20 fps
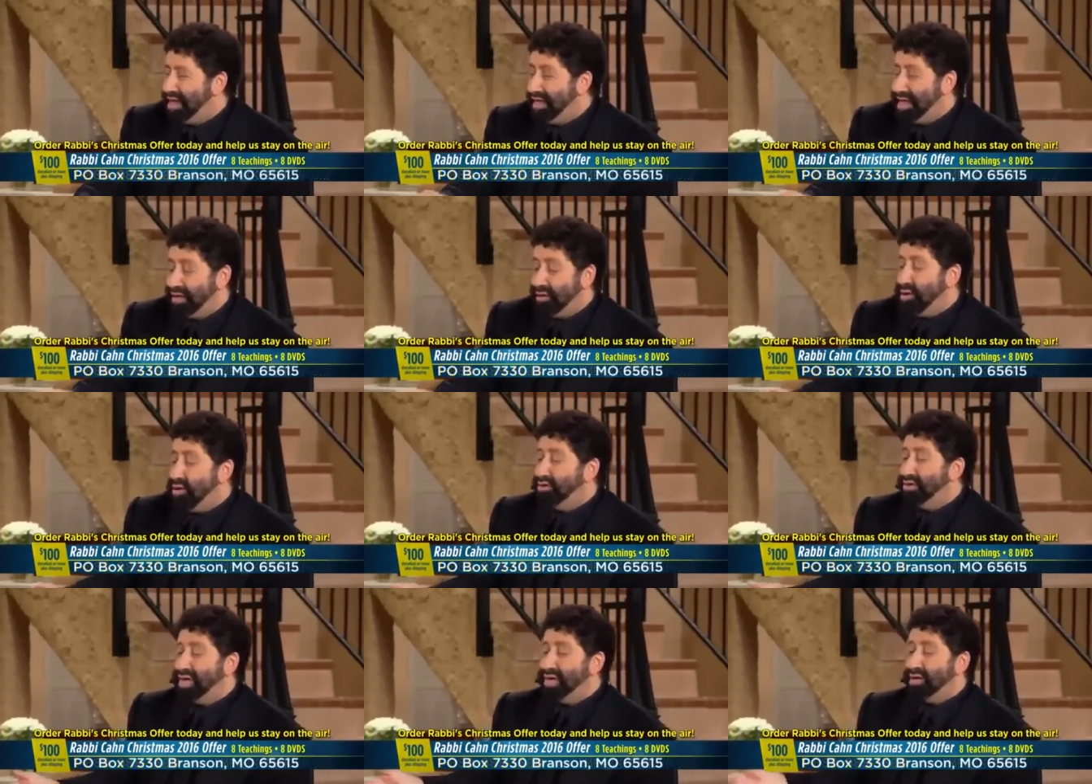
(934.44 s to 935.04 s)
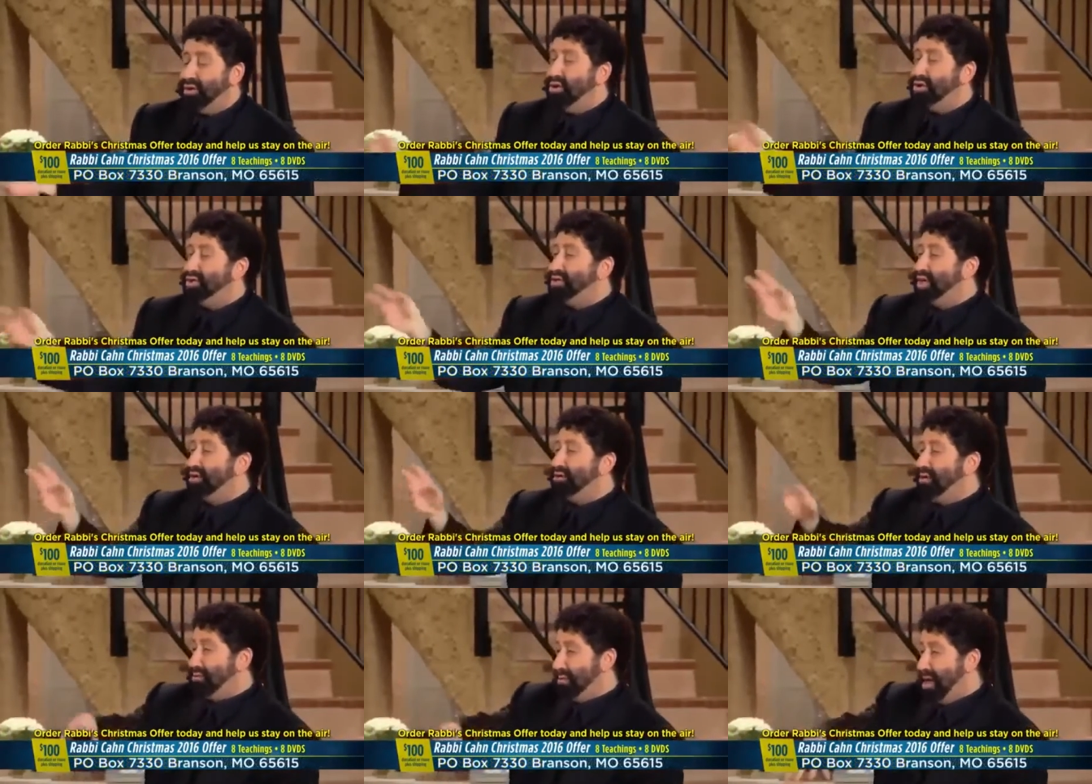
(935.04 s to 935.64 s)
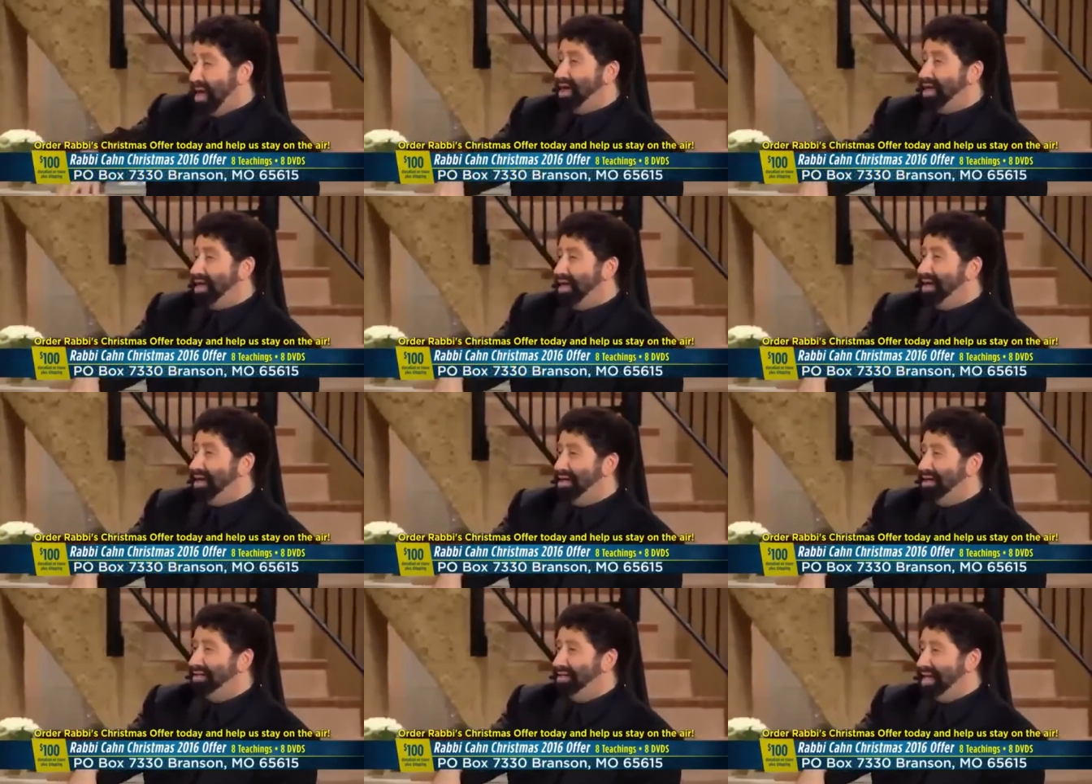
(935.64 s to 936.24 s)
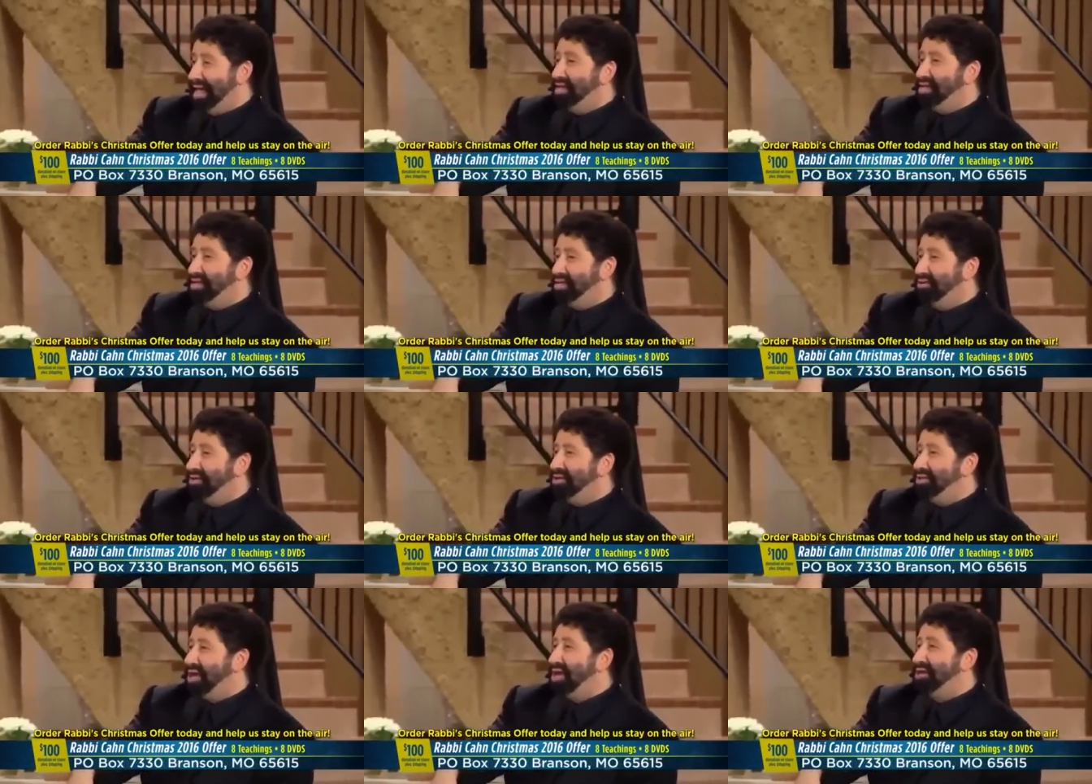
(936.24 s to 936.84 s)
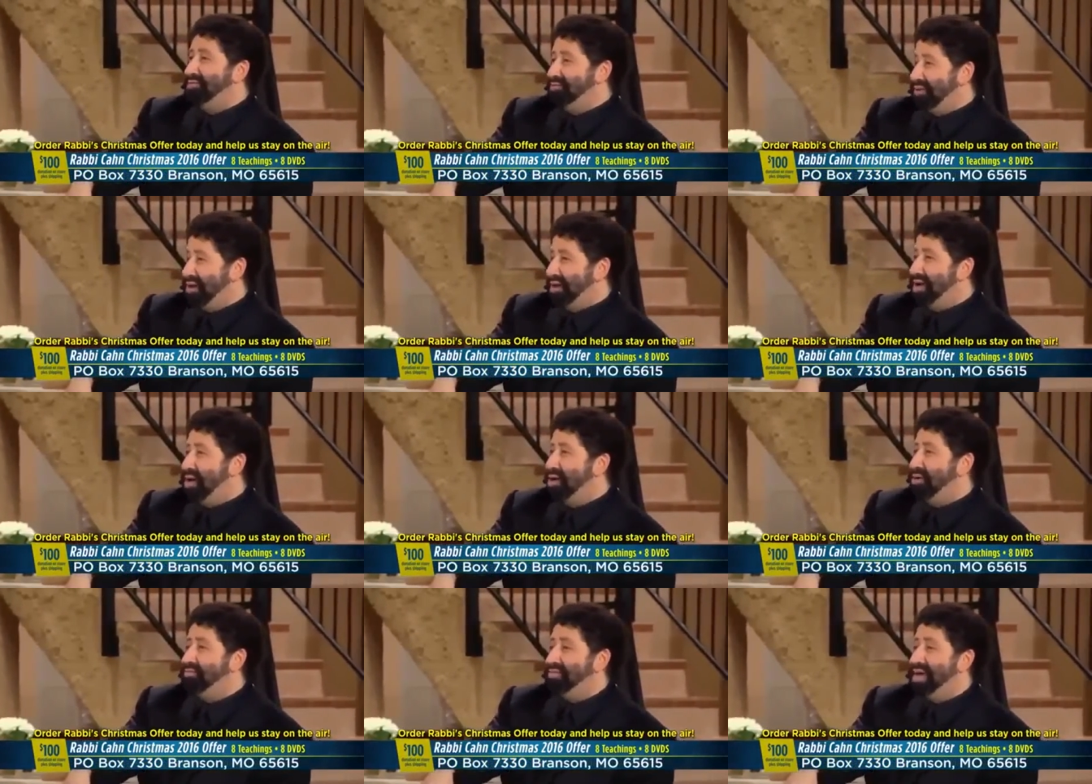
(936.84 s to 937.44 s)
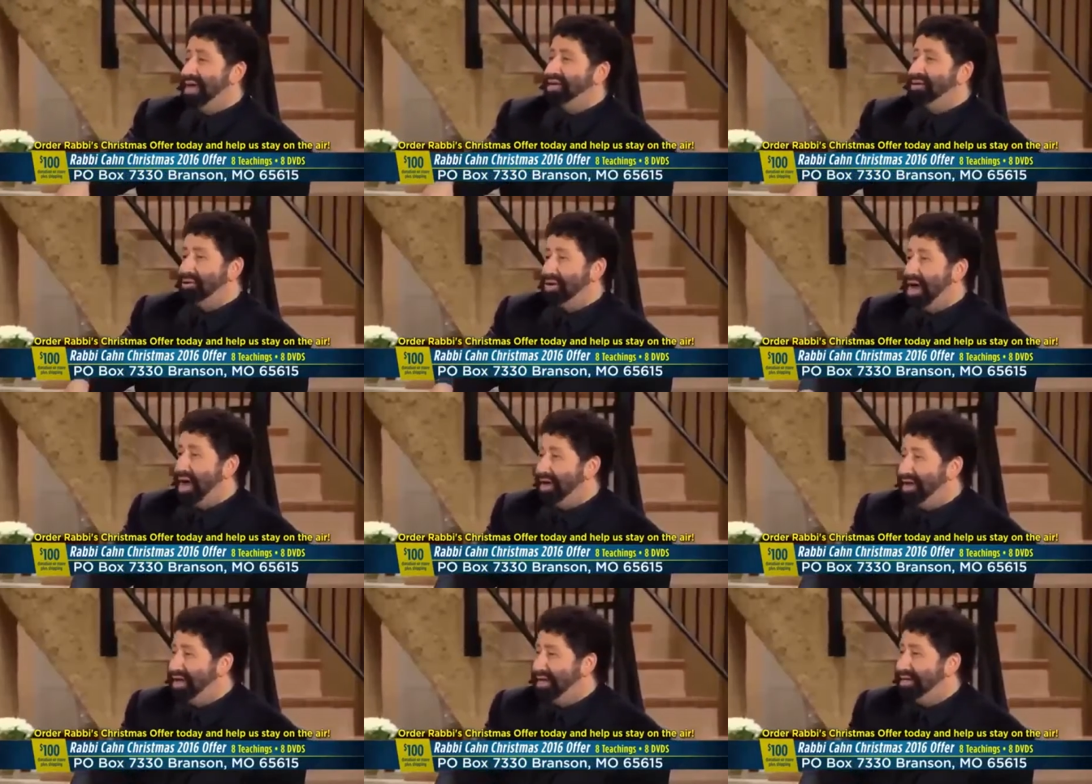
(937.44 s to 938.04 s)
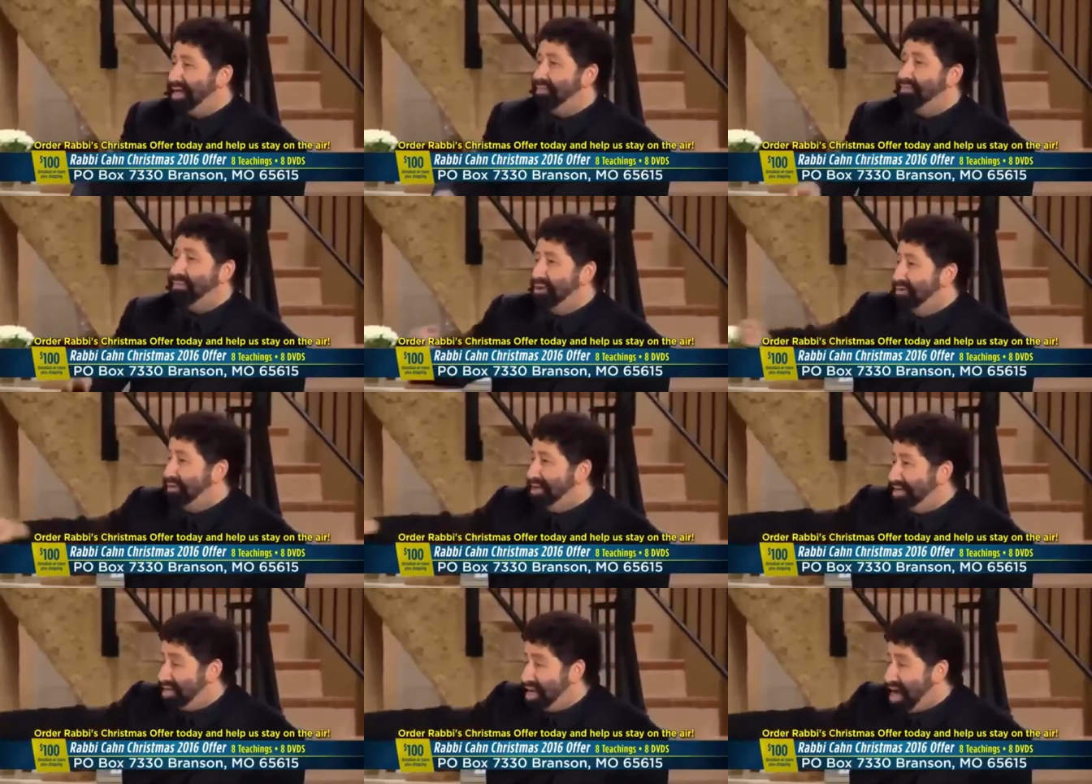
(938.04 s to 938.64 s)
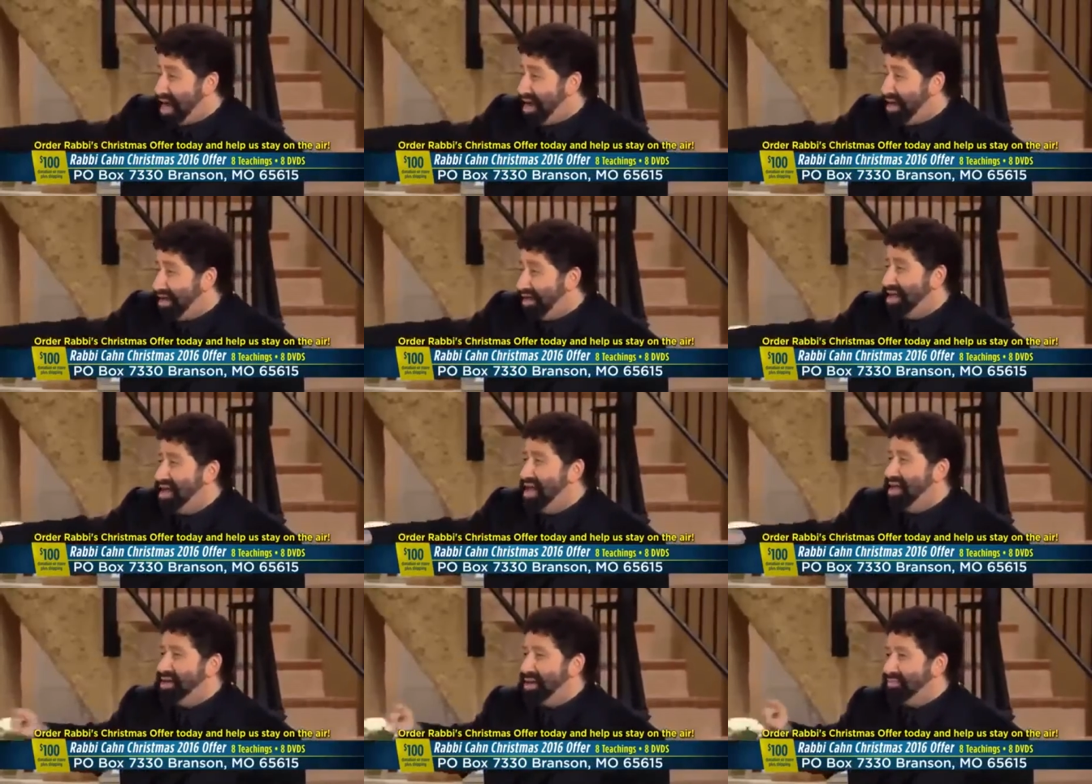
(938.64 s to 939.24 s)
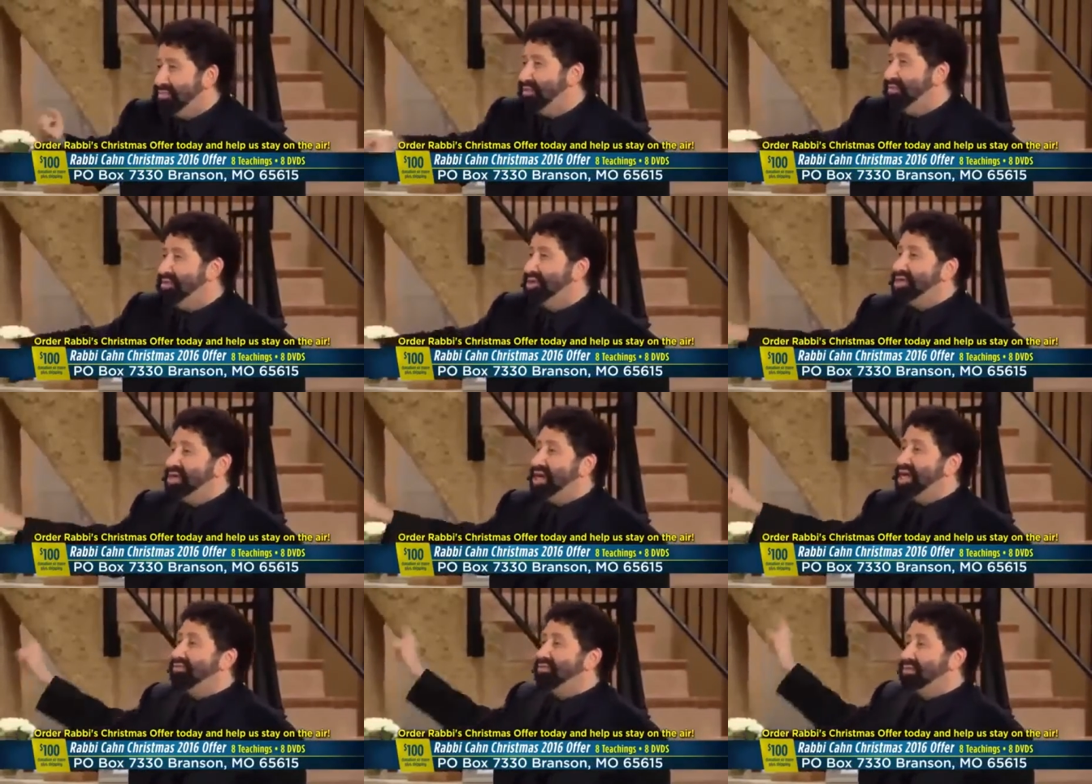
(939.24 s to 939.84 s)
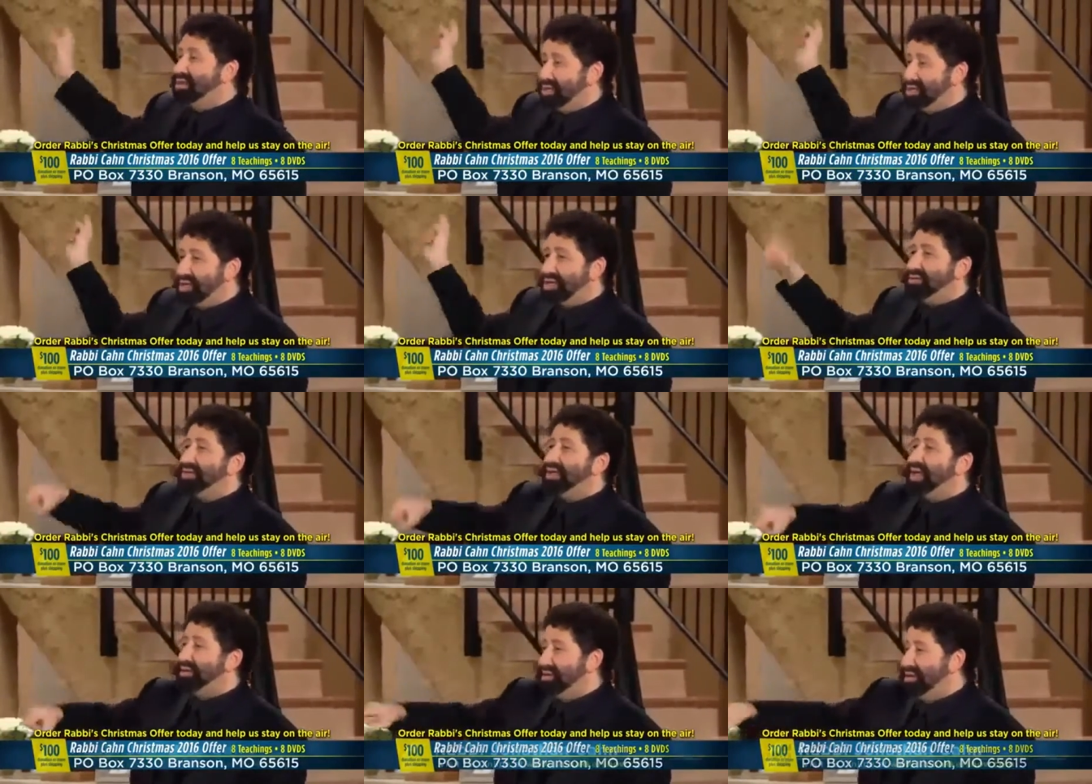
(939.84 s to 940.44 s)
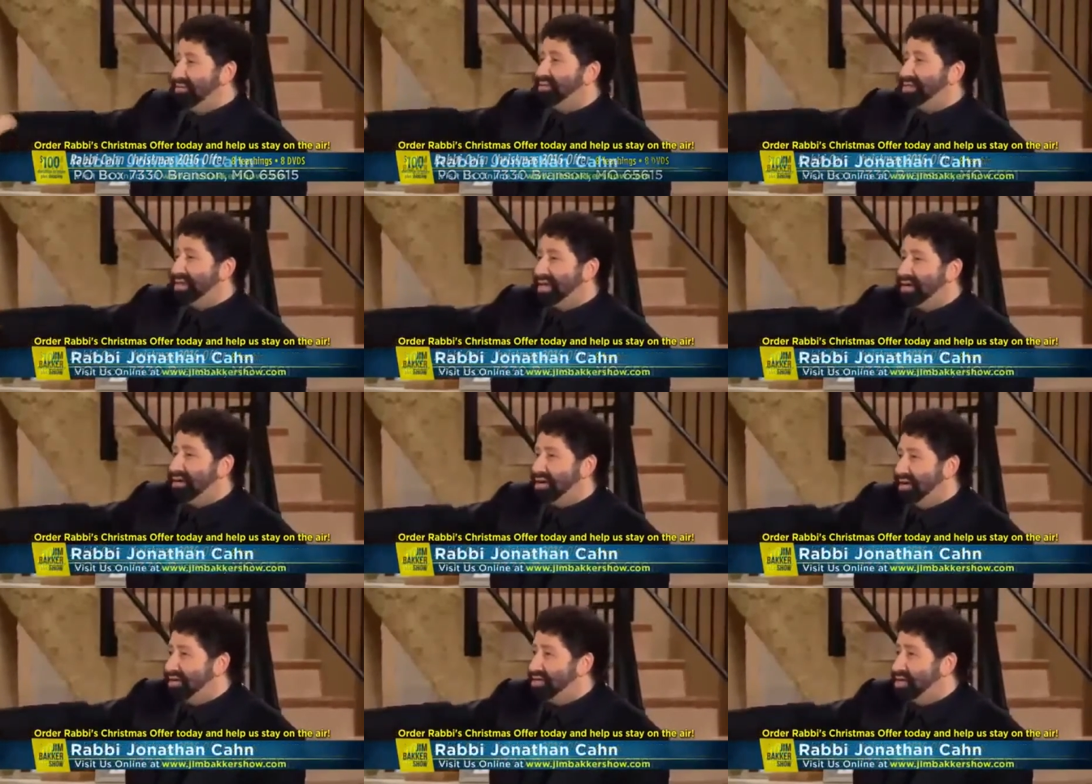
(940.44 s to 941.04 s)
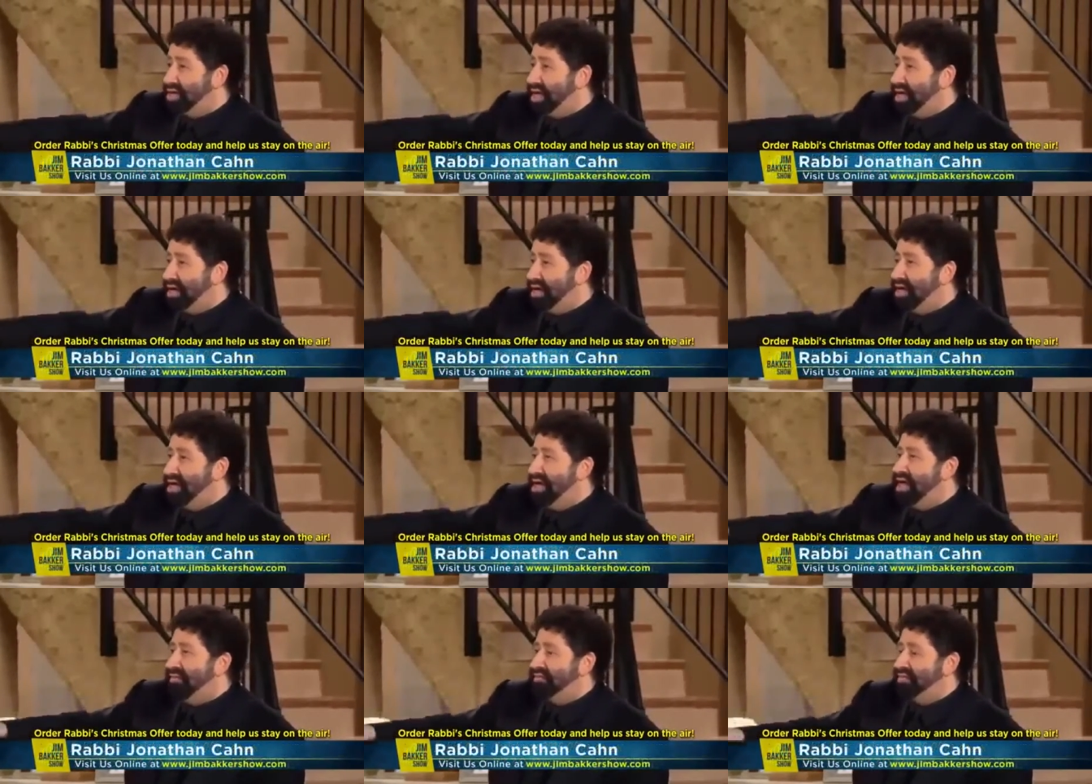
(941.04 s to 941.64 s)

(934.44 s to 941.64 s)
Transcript: that, yes, they called yes, Jeremiah dangerous, unpatriotic. They put him in jail. They put him in jail. When the judgment came, he was there in jail.